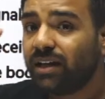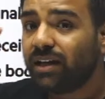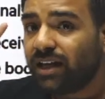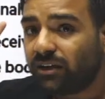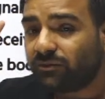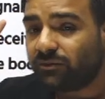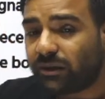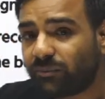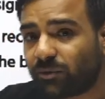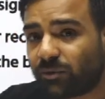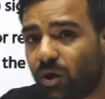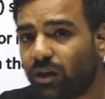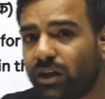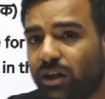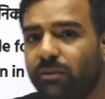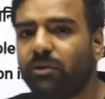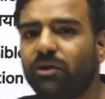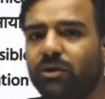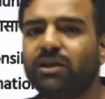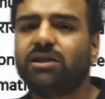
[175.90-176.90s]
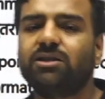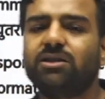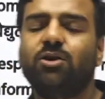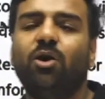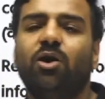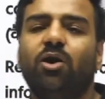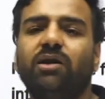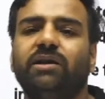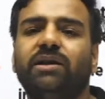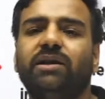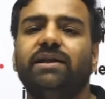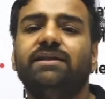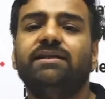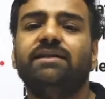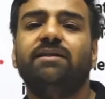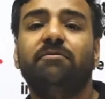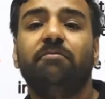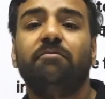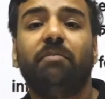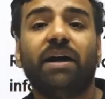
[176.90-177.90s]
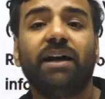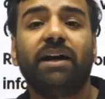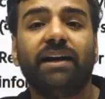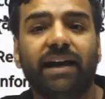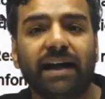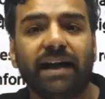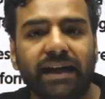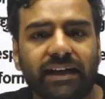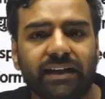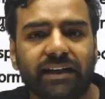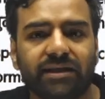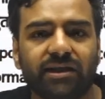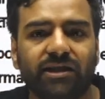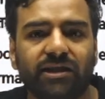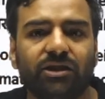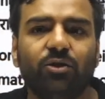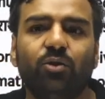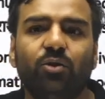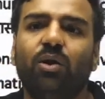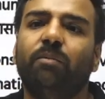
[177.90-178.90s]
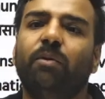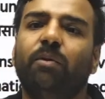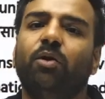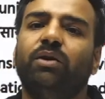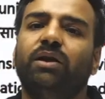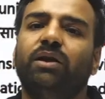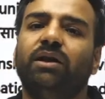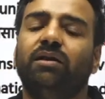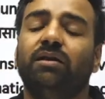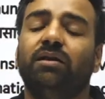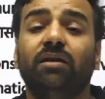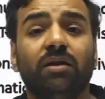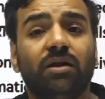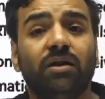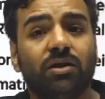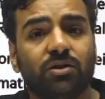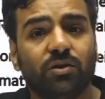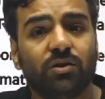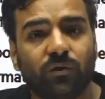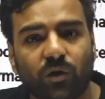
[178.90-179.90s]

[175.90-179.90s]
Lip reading: If I'm talking about this hotness, my hand doesn't know about it. So